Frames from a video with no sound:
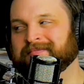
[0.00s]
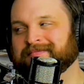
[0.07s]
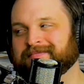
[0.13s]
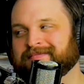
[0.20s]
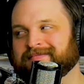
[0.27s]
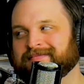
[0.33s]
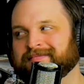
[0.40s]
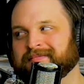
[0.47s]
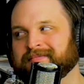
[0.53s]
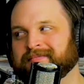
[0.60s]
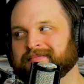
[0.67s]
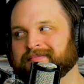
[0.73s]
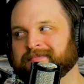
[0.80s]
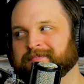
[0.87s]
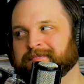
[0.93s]

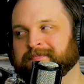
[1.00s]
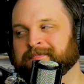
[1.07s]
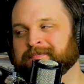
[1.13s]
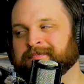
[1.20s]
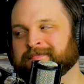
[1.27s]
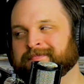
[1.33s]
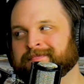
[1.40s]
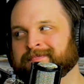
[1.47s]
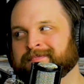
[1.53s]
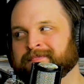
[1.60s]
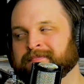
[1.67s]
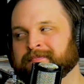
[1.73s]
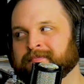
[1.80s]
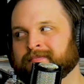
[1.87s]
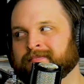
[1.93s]

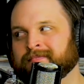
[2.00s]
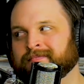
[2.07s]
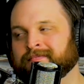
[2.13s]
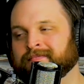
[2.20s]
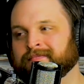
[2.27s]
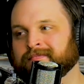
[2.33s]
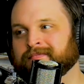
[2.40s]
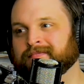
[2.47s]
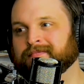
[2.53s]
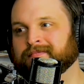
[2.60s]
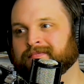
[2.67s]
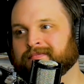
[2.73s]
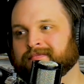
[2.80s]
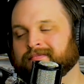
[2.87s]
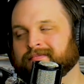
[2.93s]

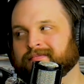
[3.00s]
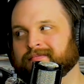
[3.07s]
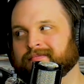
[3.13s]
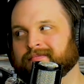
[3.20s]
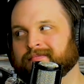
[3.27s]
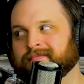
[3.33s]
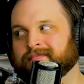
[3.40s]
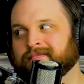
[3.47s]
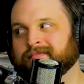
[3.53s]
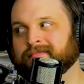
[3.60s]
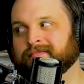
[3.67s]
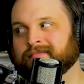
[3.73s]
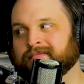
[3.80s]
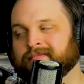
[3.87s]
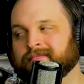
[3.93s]

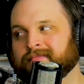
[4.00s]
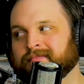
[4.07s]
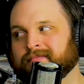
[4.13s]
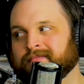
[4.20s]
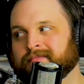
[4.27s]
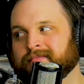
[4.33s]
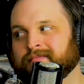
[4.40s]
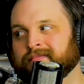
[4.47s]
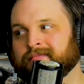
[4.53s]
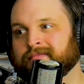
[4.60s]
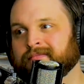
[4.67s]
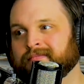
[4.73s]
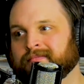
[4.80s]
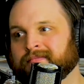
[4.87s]
(not speaking)